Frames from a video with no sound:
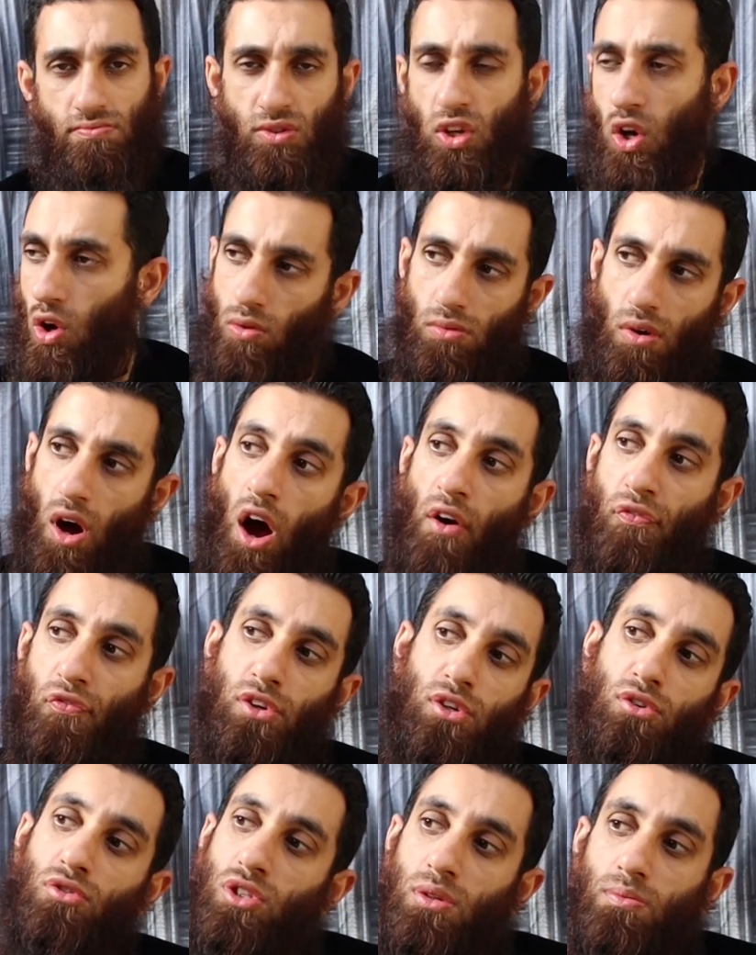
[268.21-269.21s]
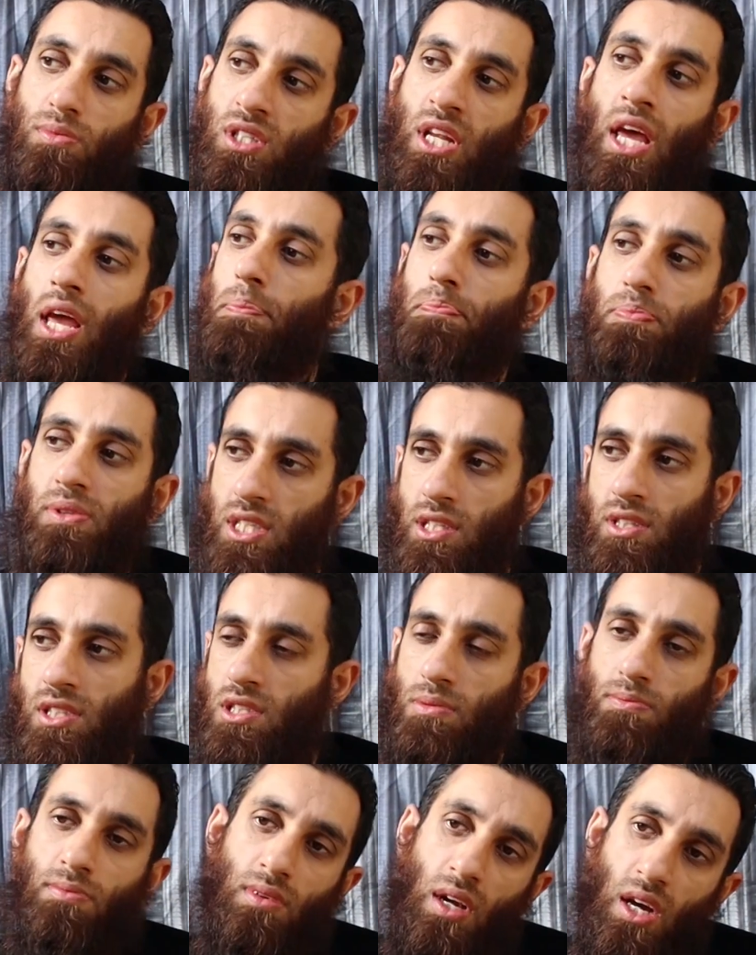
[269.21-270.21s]
you know, offer you some tips and
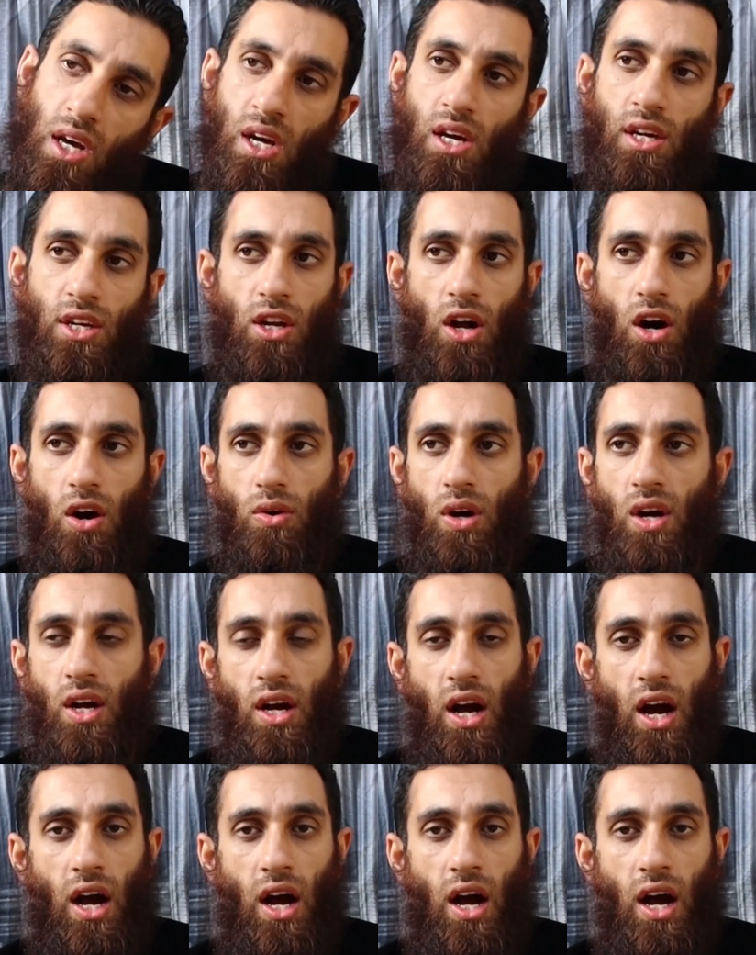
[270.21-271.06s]
some, you know,